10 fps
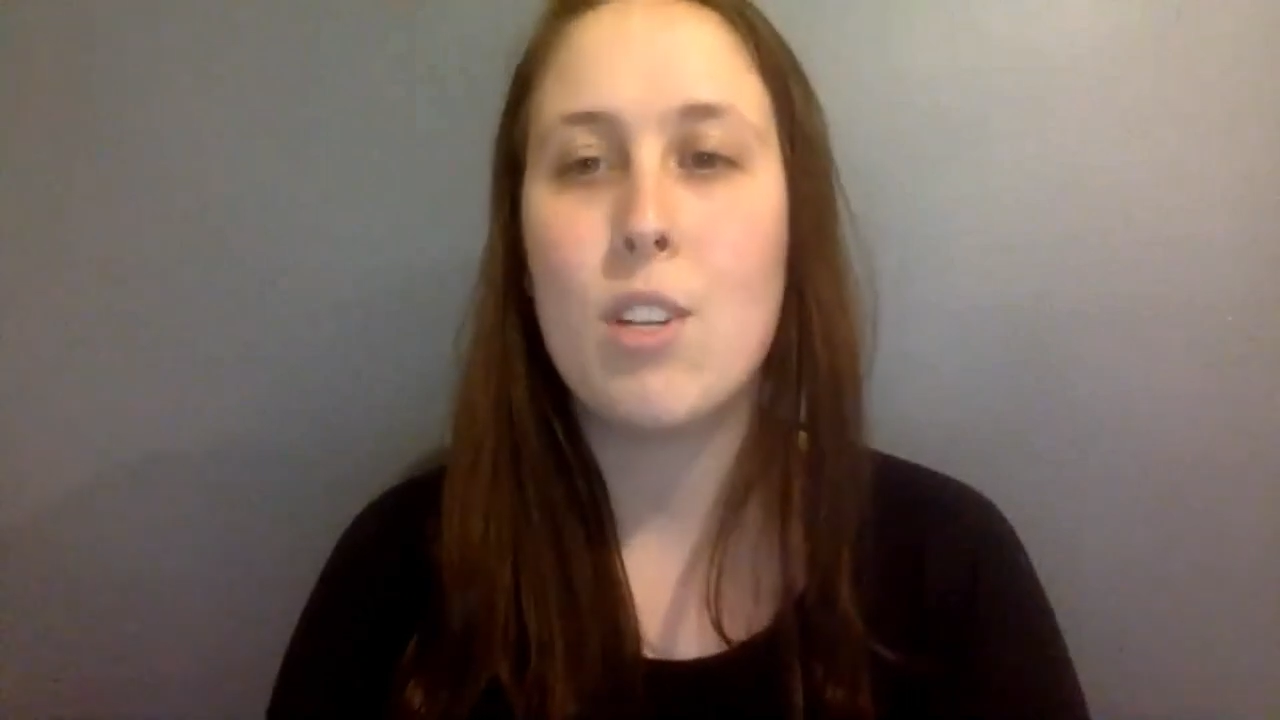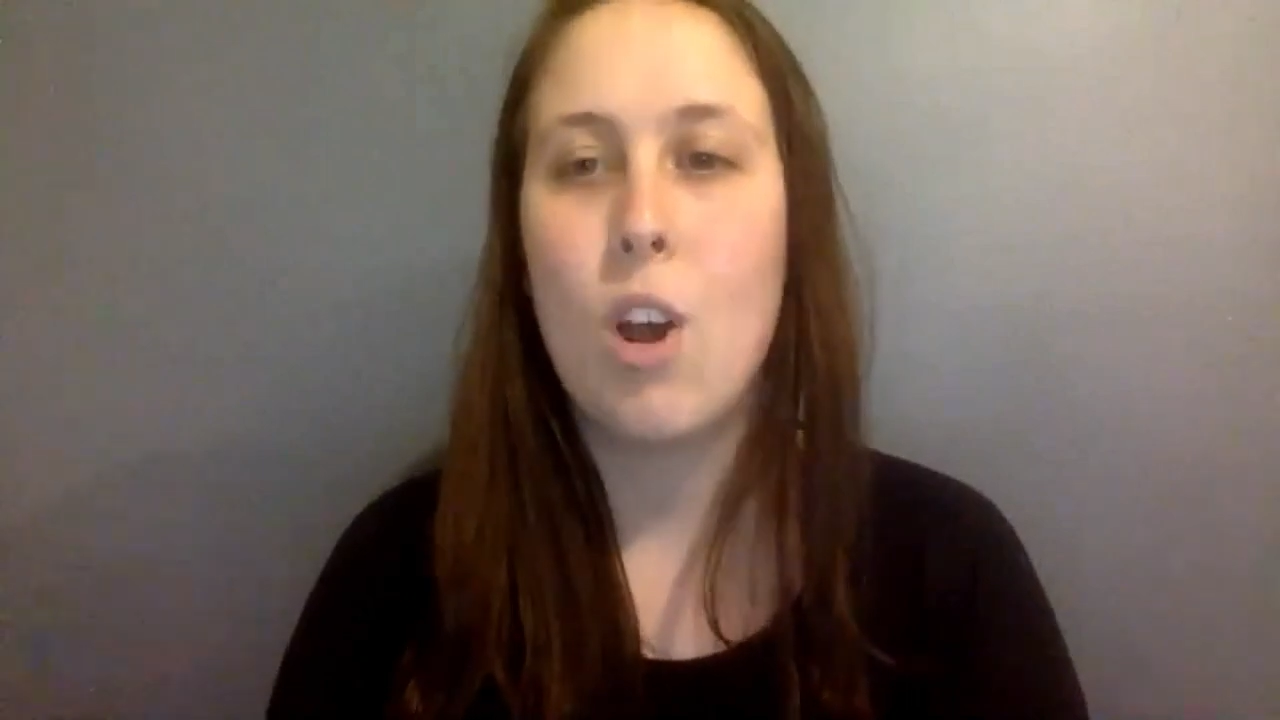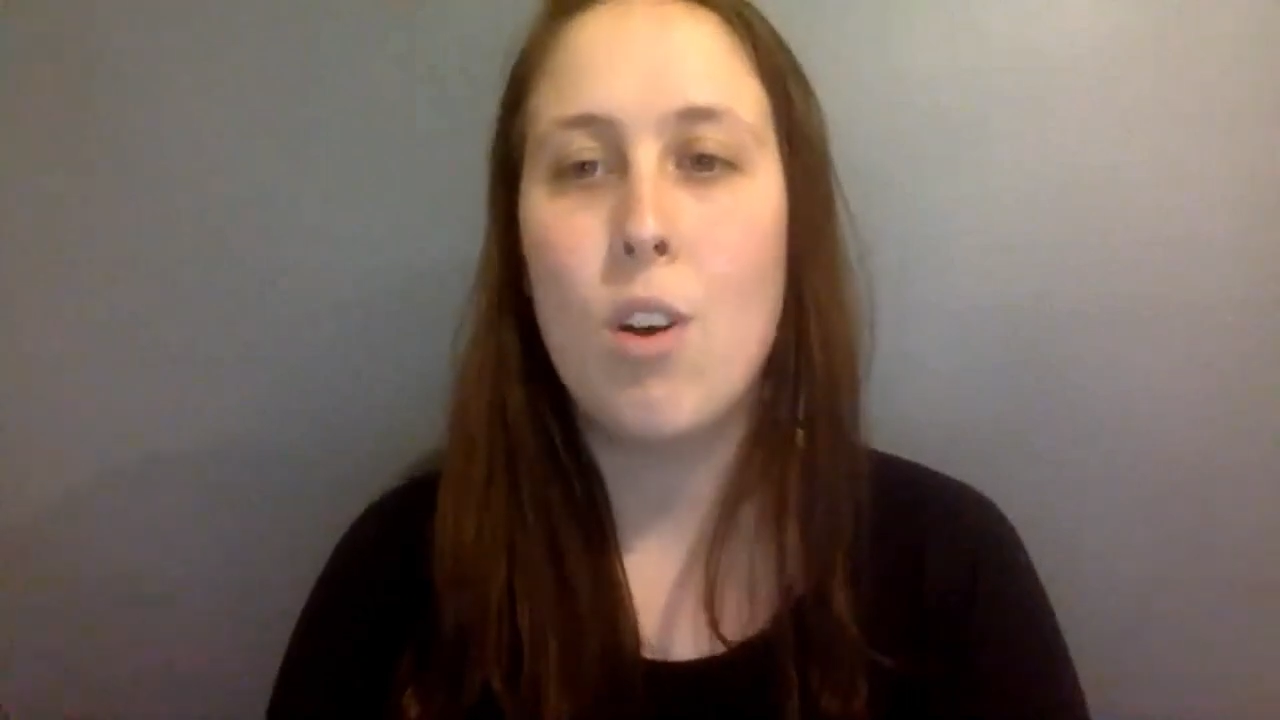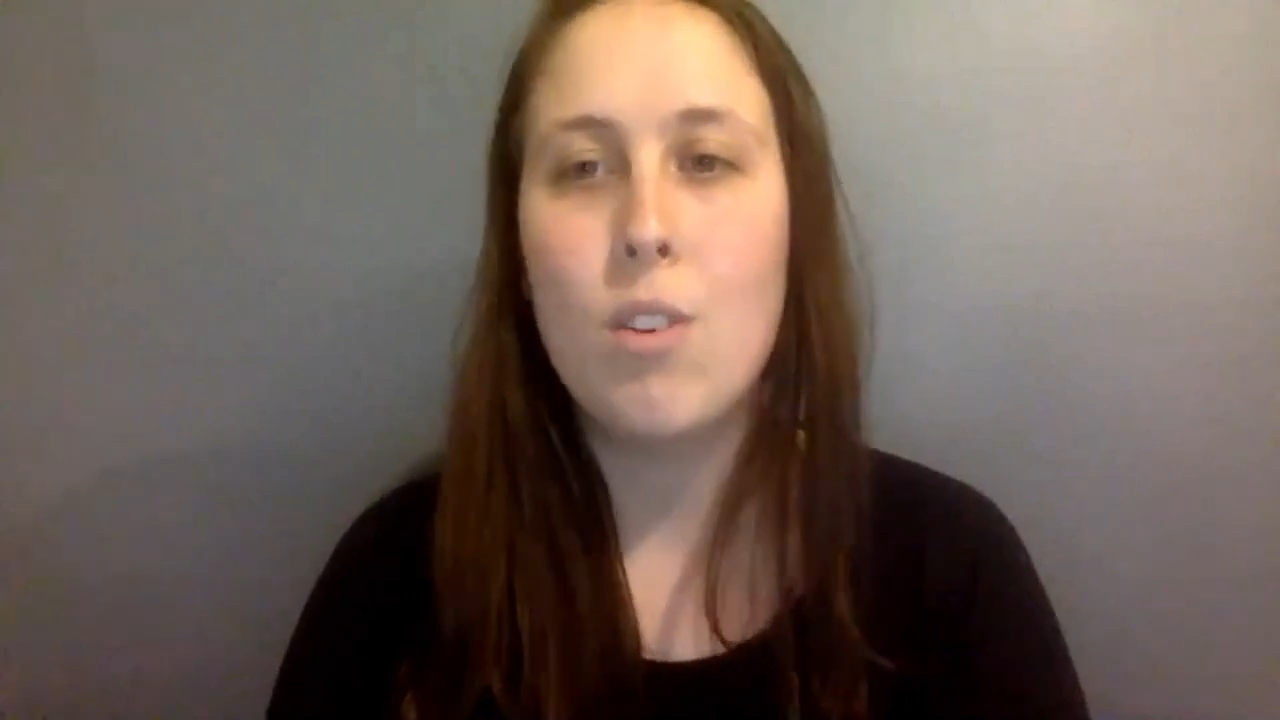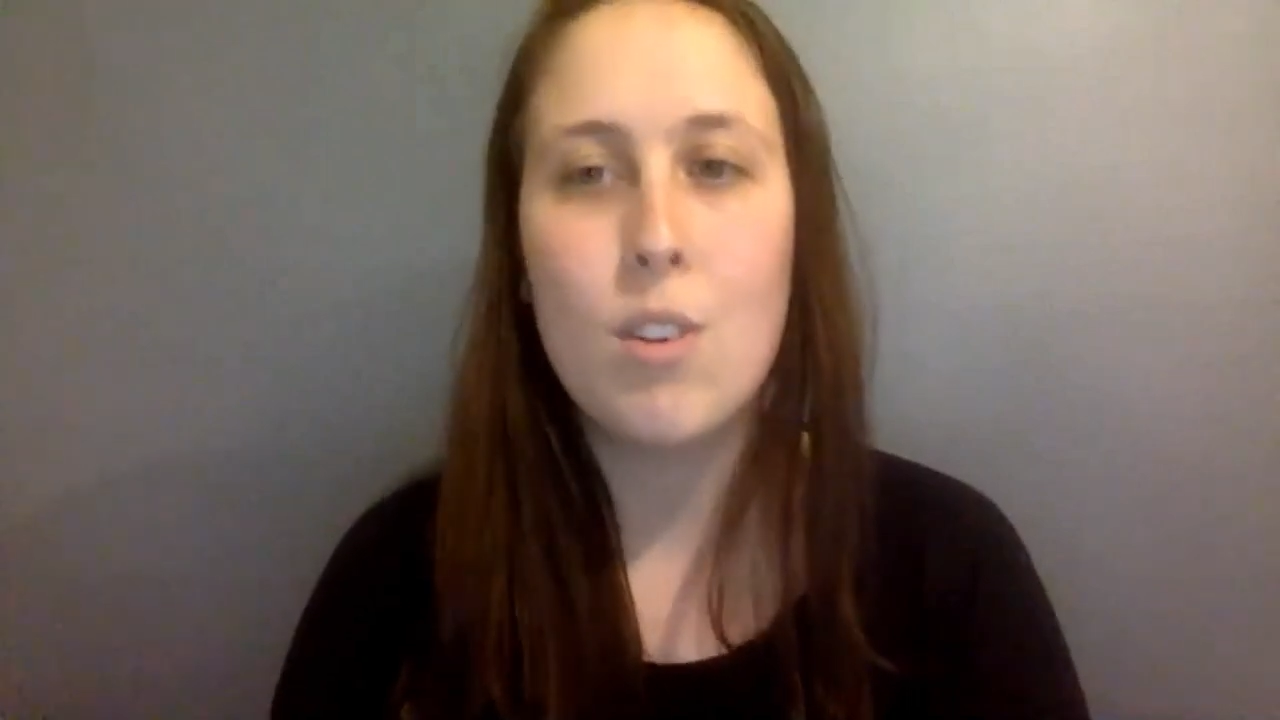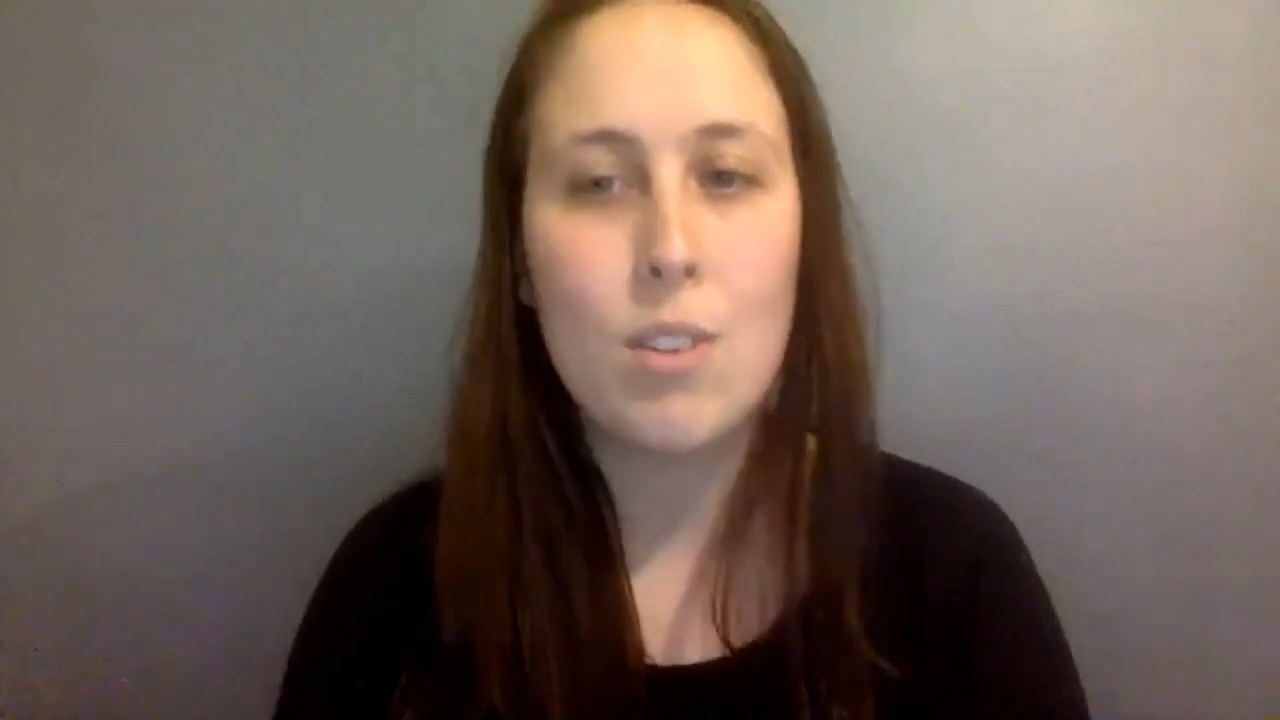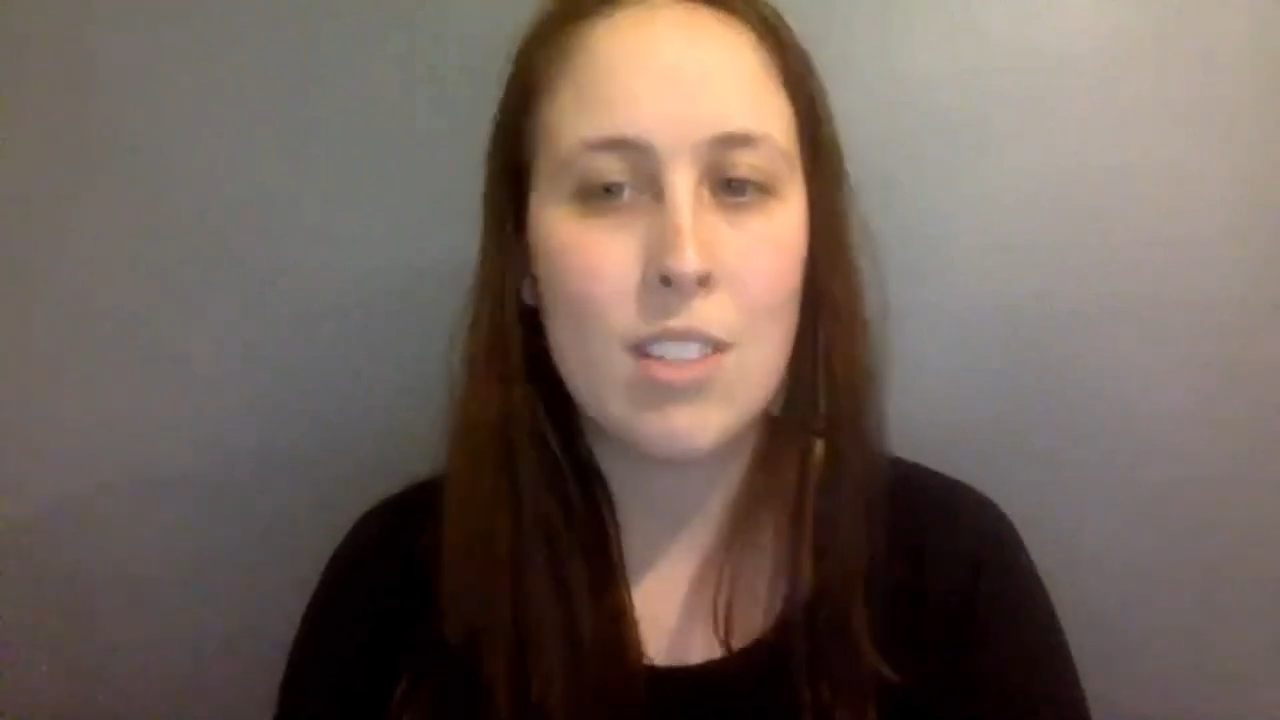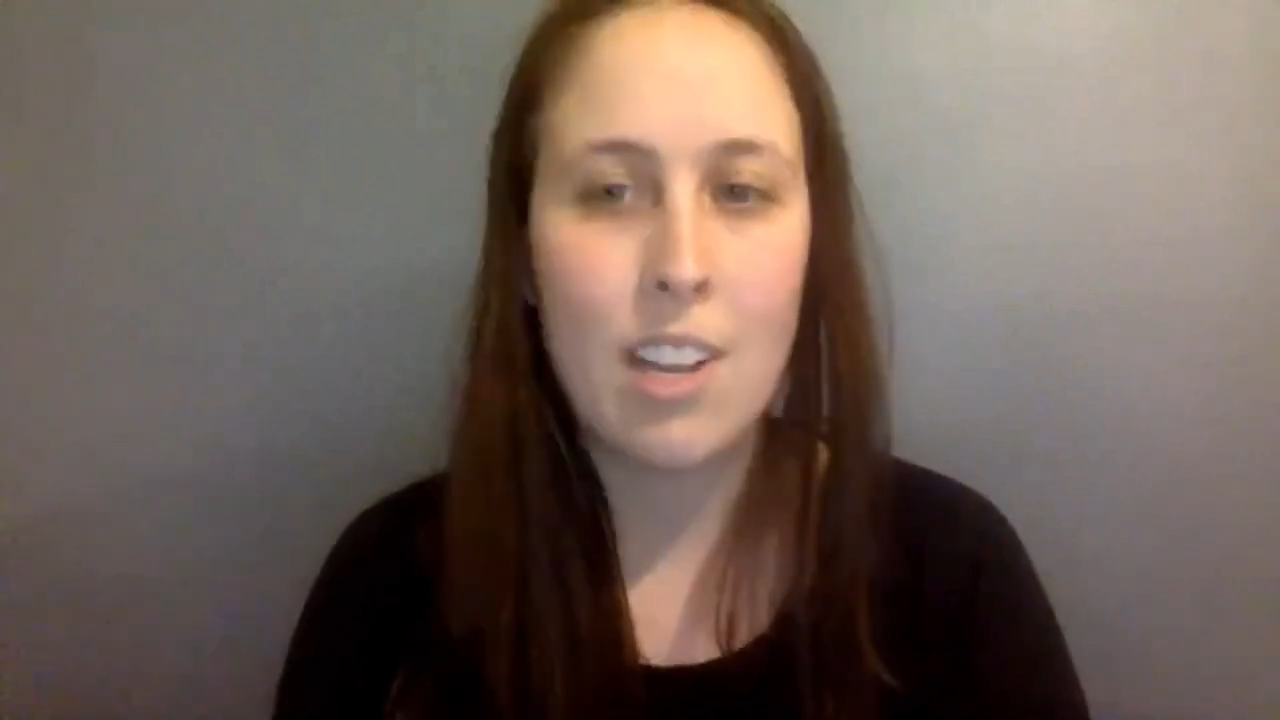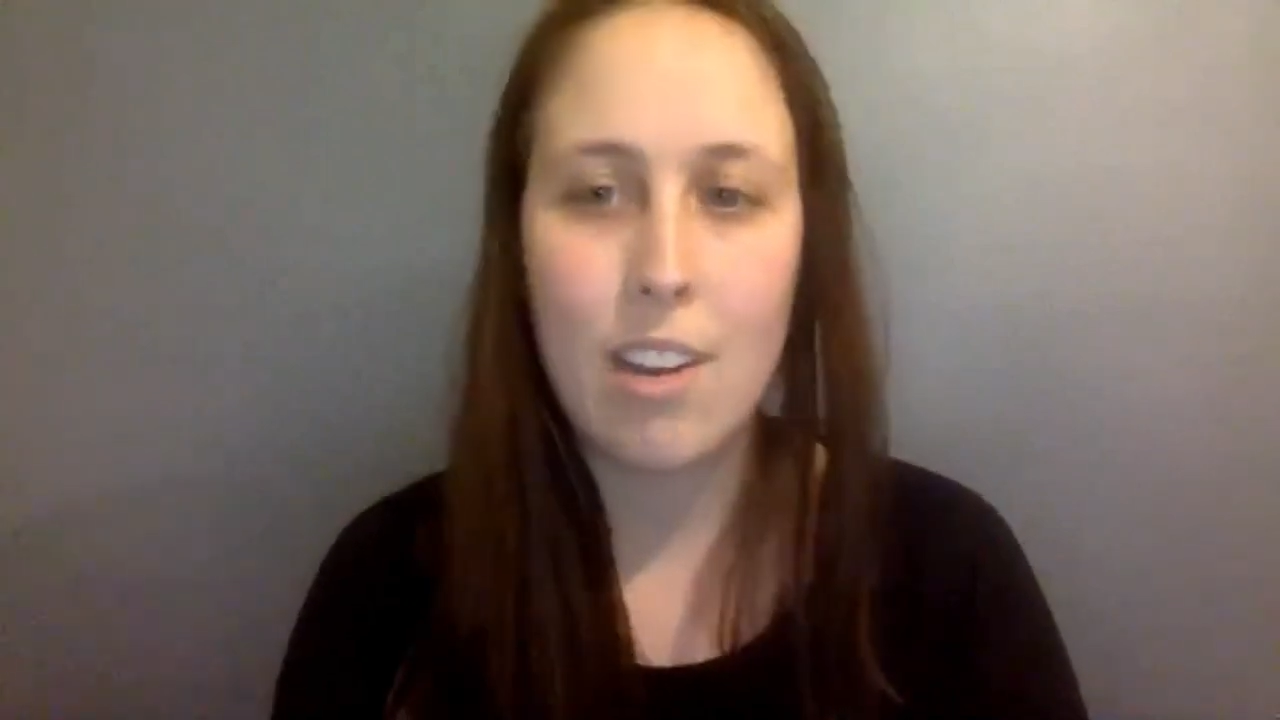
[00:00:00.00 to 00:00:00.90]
on all those